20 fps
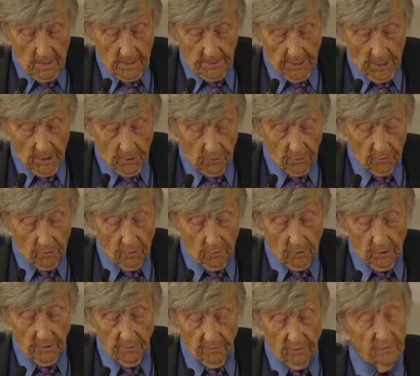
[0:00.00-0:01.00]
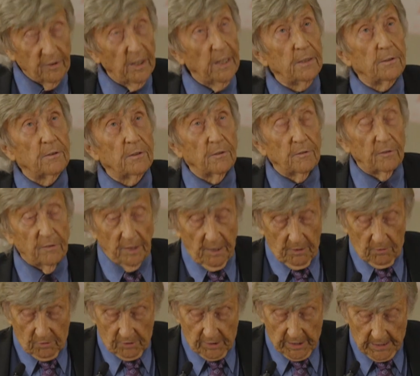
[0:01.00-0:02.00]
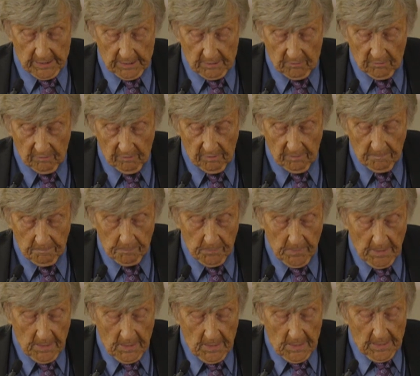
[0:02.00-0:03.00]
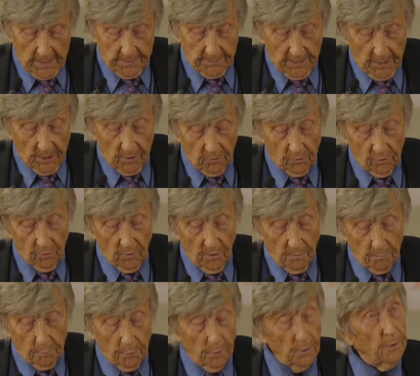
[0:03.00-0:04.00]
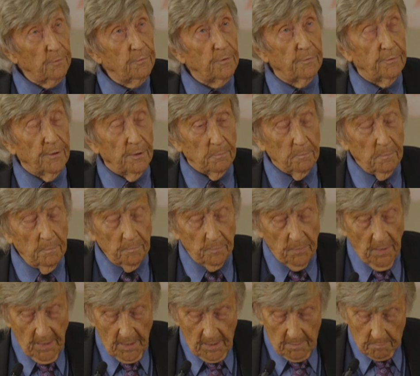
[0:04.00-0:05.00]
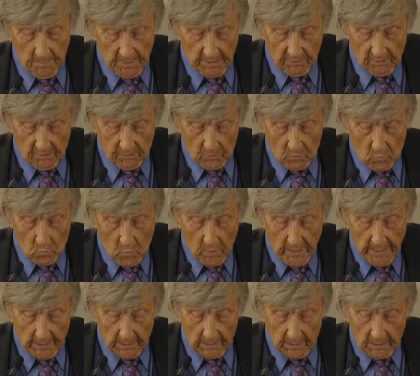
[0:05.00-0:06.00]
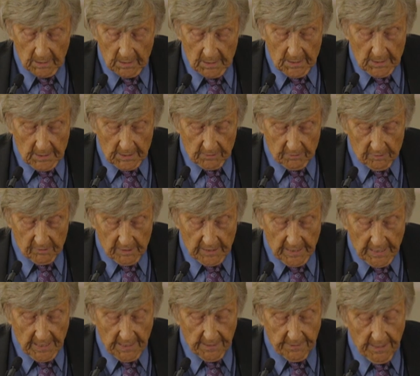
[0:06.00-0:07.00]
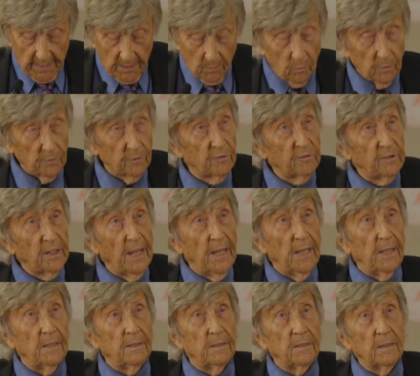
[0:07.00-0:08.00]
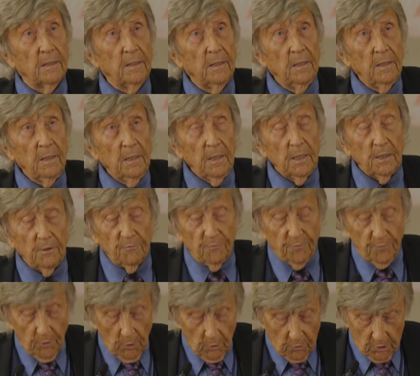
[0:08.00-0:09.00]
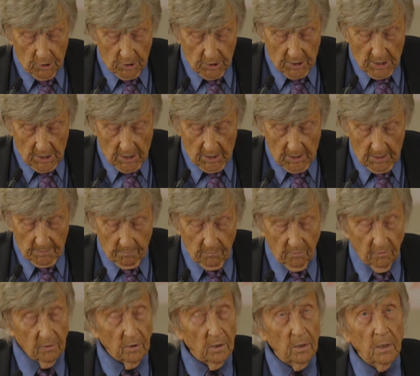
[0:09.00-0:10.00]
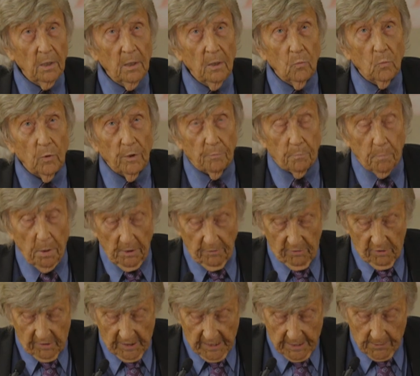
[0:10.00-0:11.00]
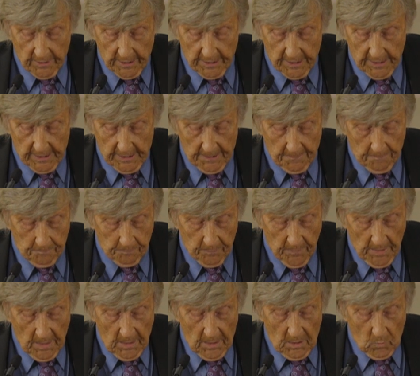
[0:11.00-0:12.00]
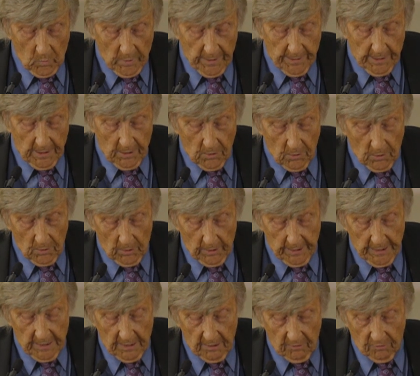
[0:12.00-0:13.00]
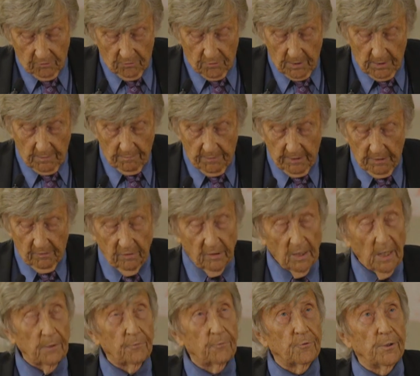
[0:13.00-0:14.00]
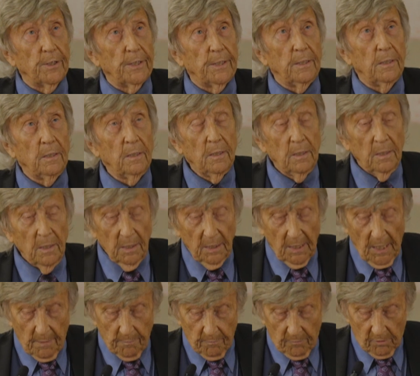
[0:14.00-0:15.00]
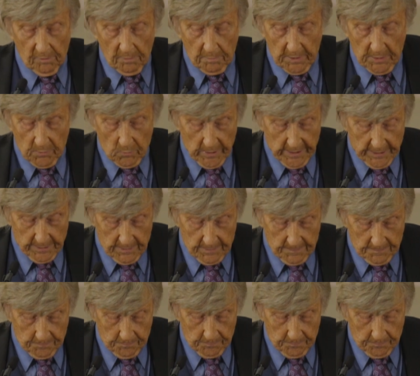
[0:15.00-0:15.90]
"Those who consent to such things and those who approve of them must look well as to how they will stand in future times with posterity when the early history of this country comes to be written.